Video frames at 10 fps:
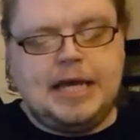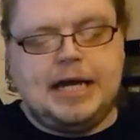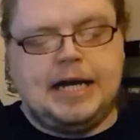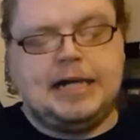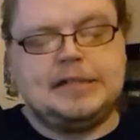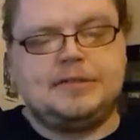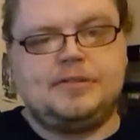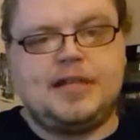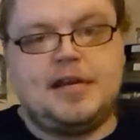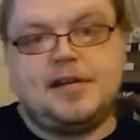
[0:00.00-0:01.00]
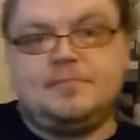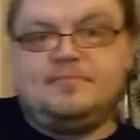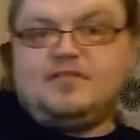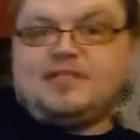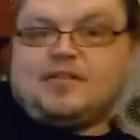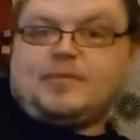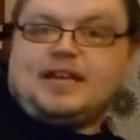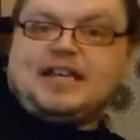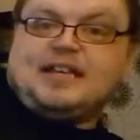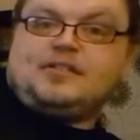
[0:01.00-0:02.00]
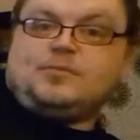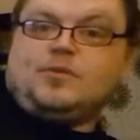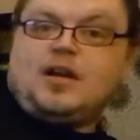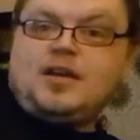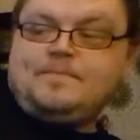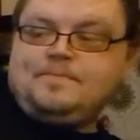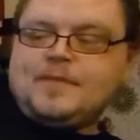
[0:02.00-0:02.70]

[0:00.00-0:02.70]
And around about here somewhere,